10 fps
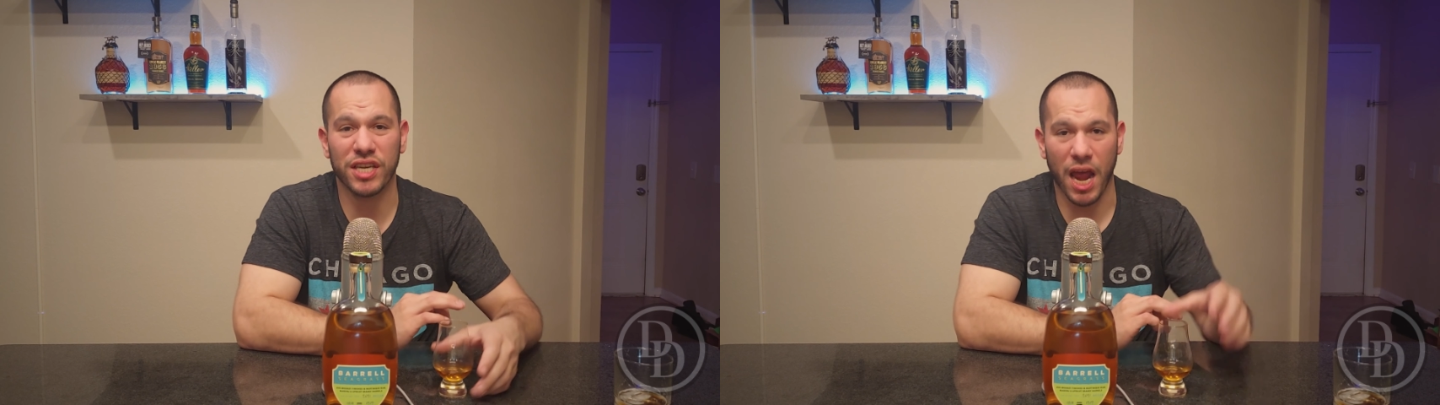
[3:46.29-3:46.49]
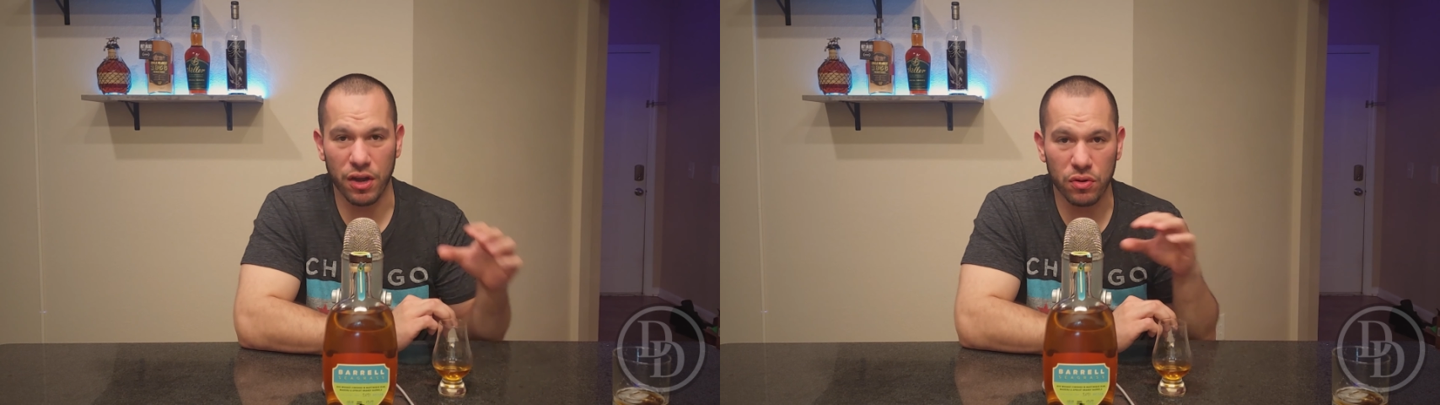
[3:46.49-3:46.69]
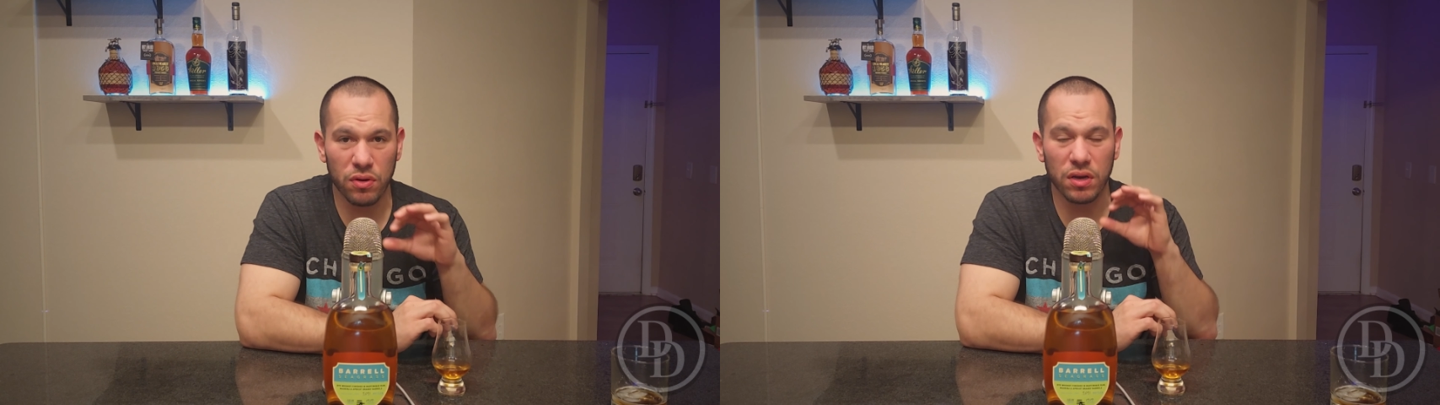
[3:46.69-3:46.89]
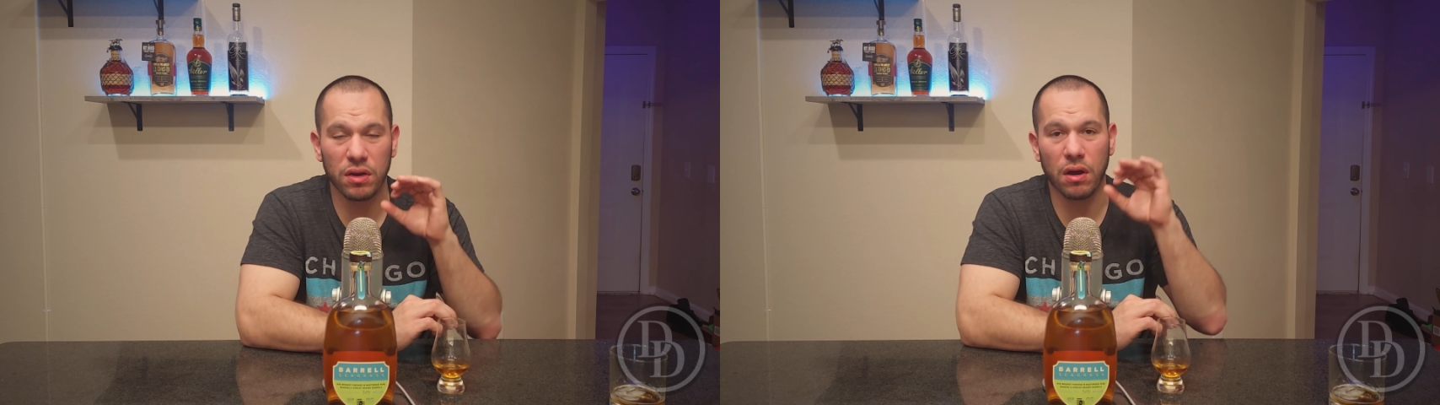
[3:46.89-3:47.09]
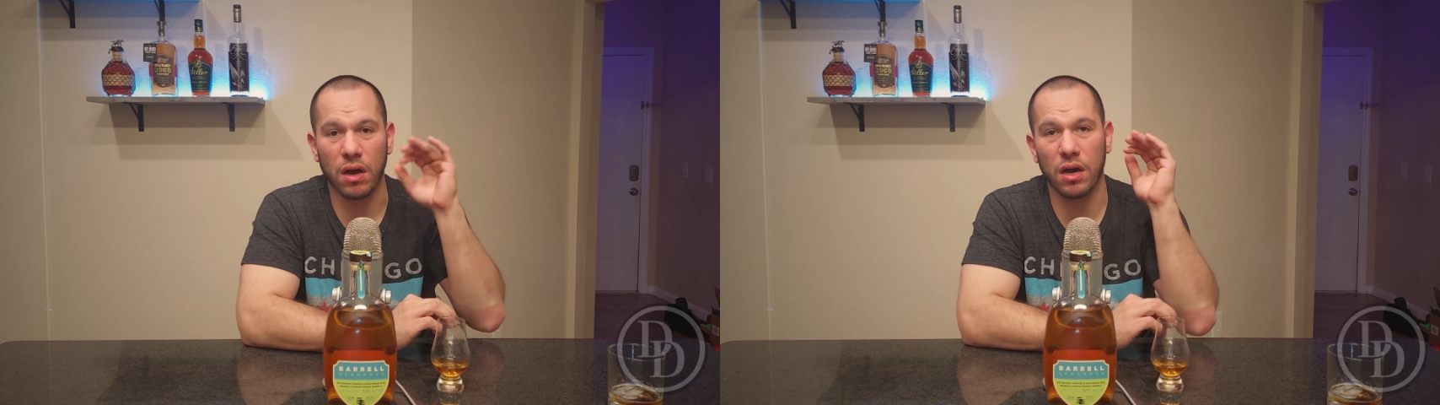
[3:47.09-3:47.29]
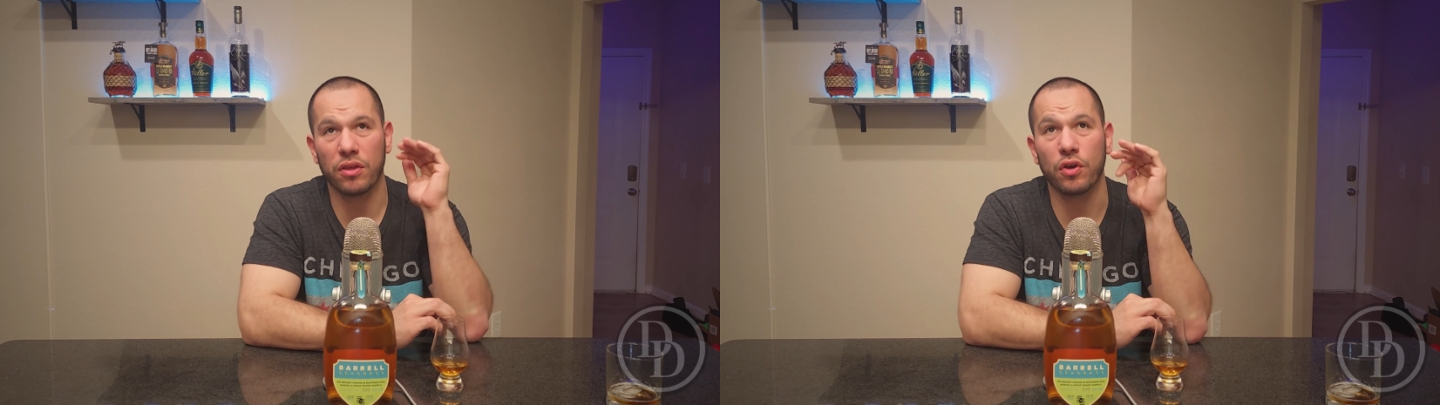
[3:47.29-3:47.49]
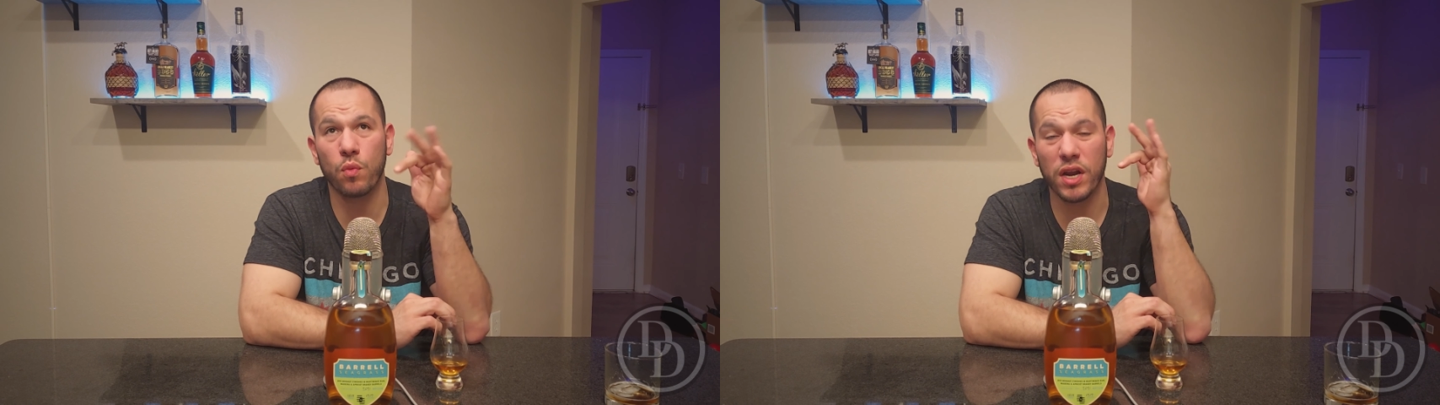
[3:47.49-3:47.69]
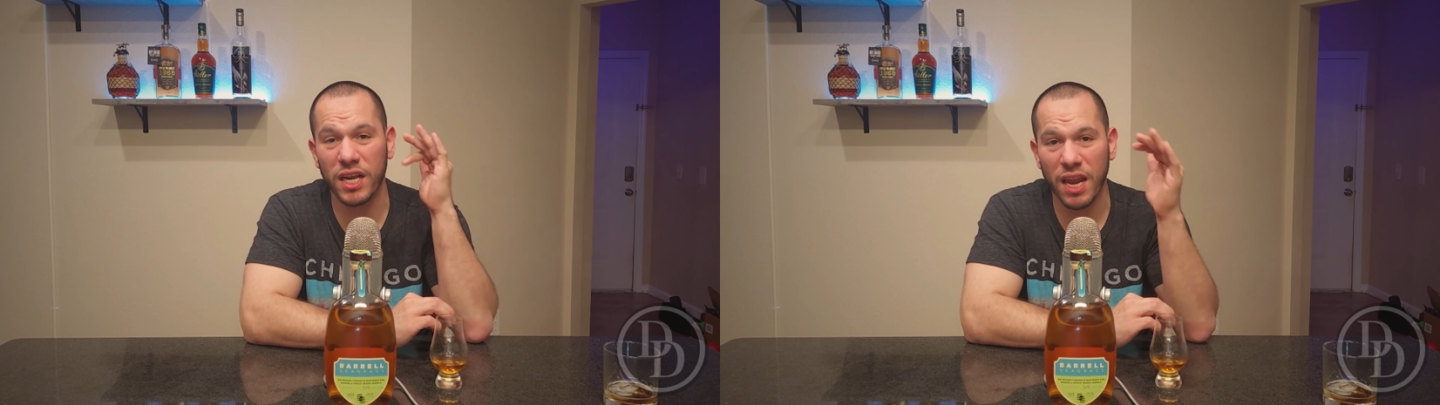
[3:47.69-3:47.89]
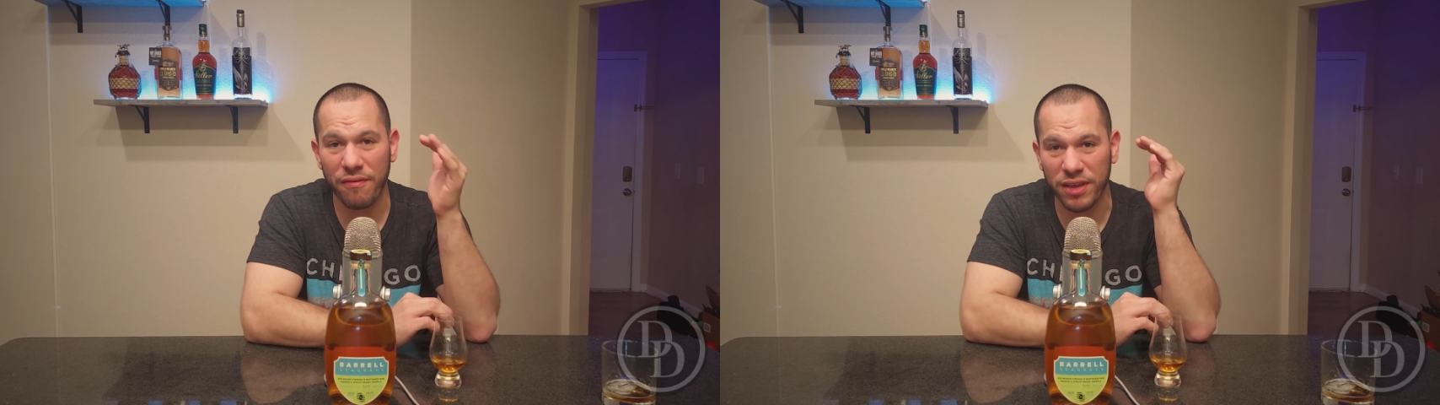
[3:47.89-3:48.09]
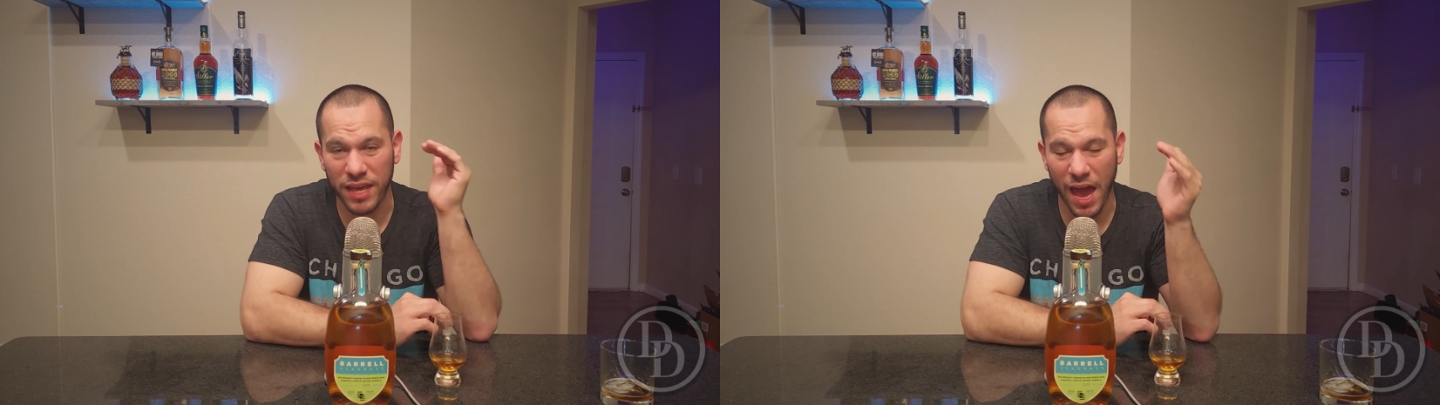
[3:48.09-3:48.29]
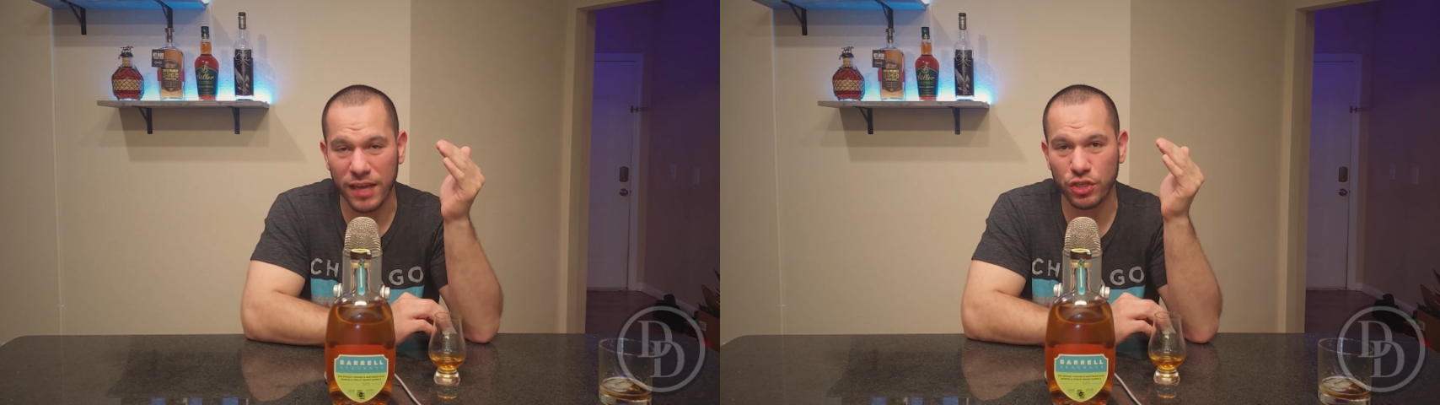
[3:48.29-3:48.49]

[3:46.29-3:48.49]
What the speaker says: the 111 cask